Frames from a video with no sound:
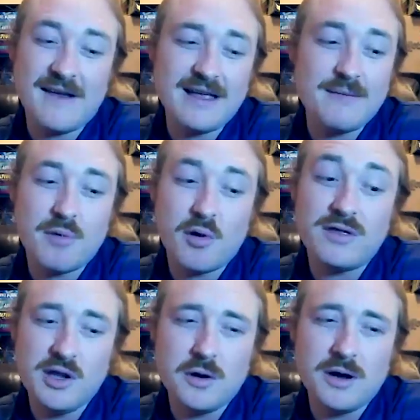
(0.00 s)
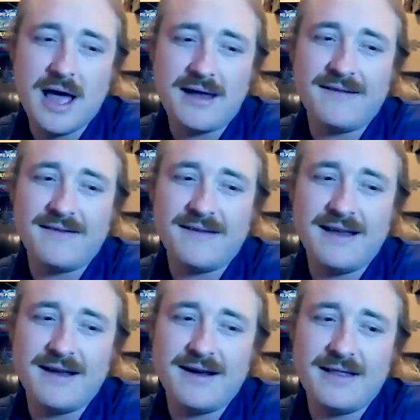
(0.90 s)
I think both you and I can sit
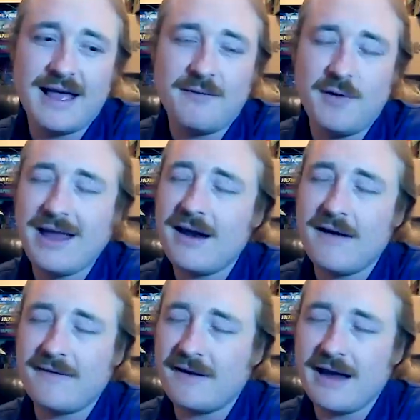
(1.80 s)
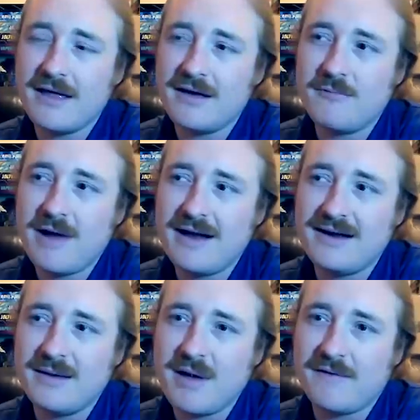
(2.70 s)
here. Like we get us together
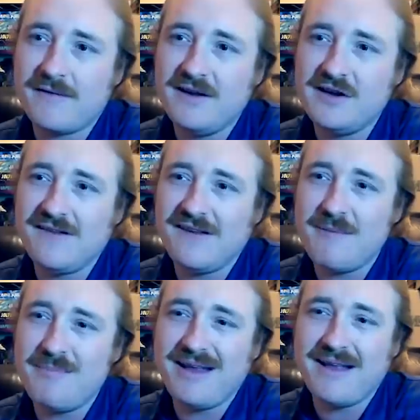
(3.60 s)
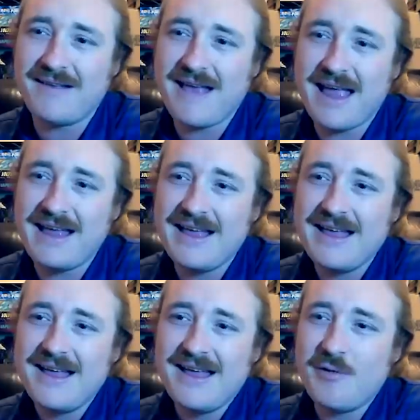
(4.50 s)
ranting about CGC and PSA.
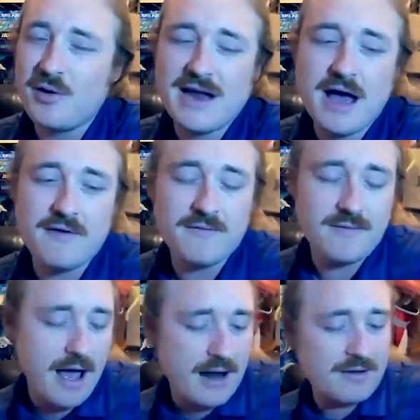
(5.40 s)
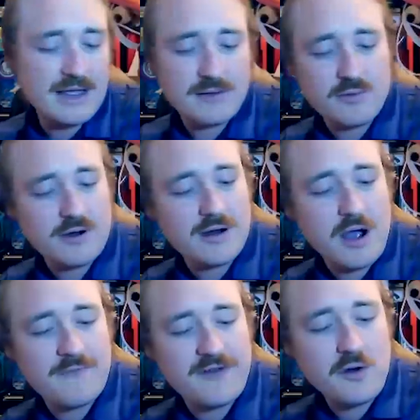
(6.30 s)
We're down. I don't think
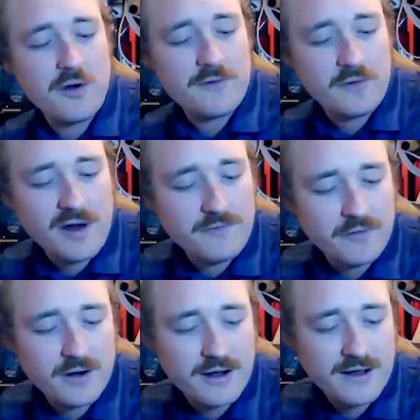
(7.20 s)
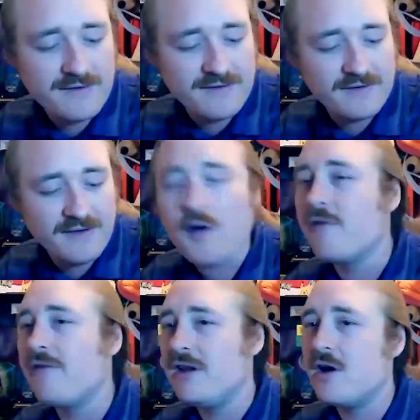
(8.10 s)
our viewers are in for a
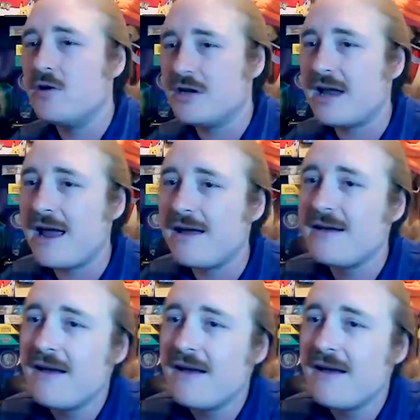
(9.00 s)
6-hour video today.